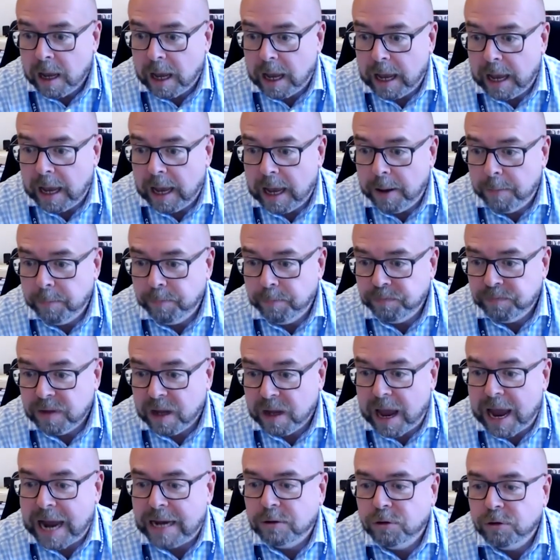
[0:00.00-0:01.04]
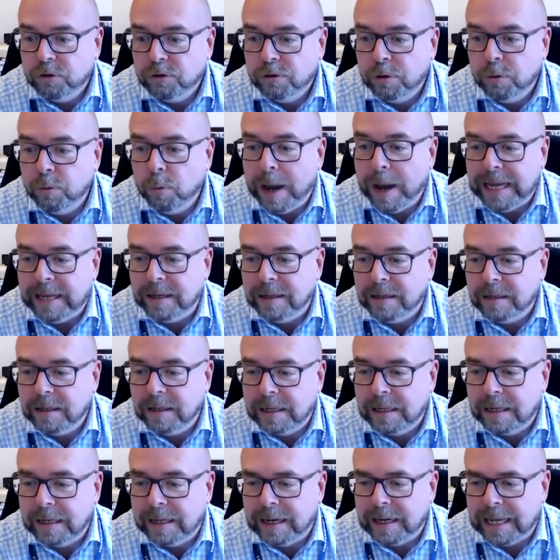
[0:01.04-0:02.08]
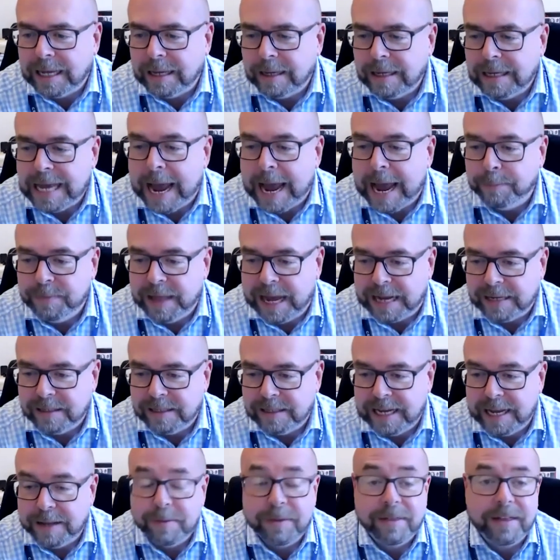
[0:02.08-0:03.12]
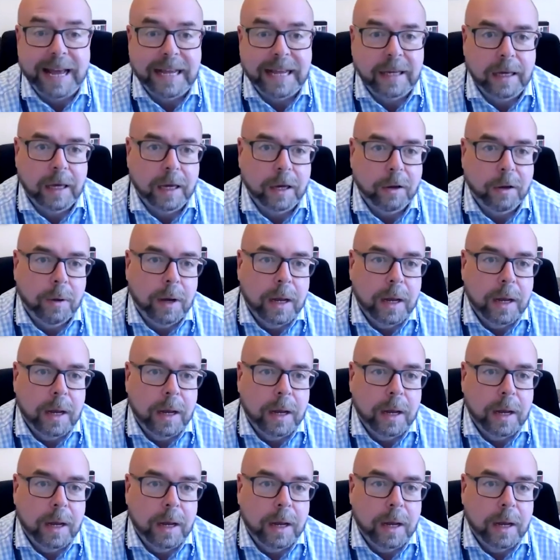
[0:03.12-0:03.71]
Andrew Wakely, yeah, that's it, thank you.